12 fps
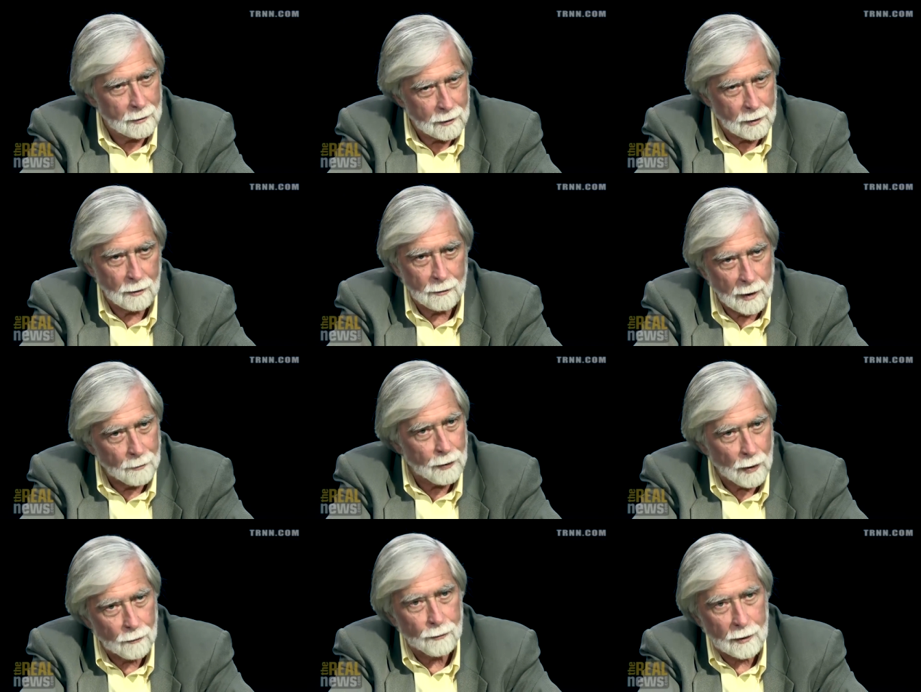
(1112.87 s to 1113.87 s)
You know,
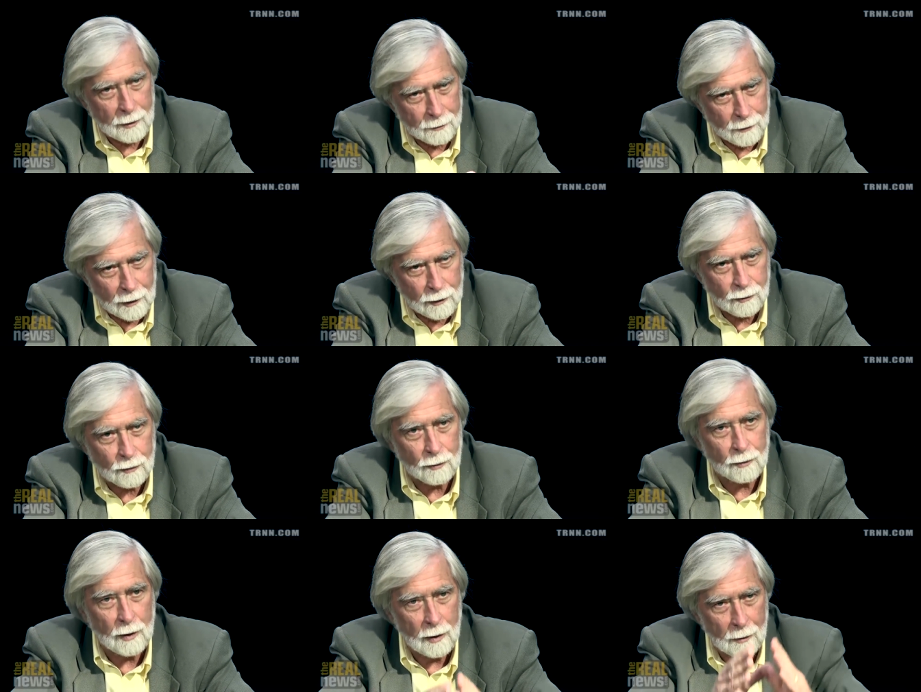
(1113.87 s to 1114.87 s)
imperfect, but a true